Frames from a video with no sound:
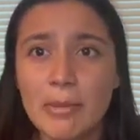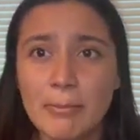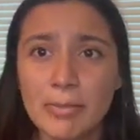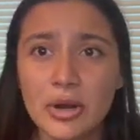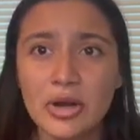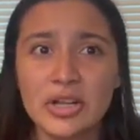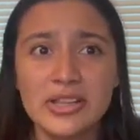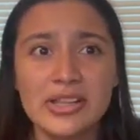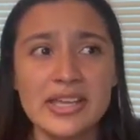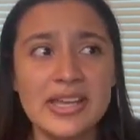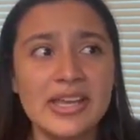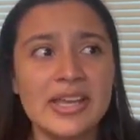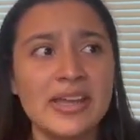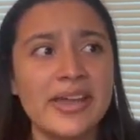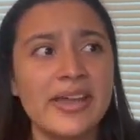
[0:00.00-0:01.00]

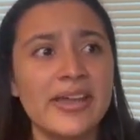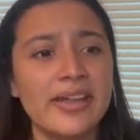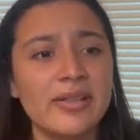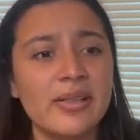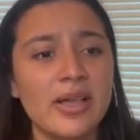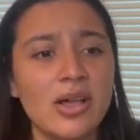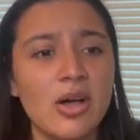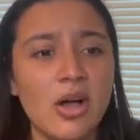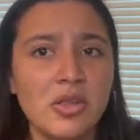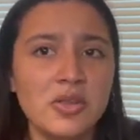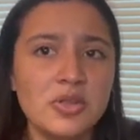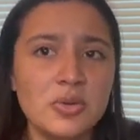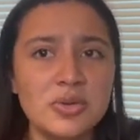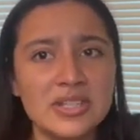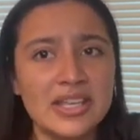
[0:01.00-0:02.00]
Berkeley, like all the
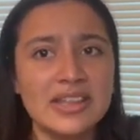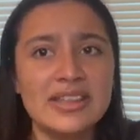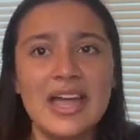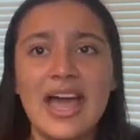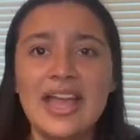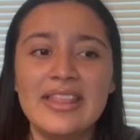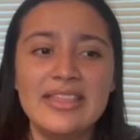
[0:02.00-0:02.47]
schools like that,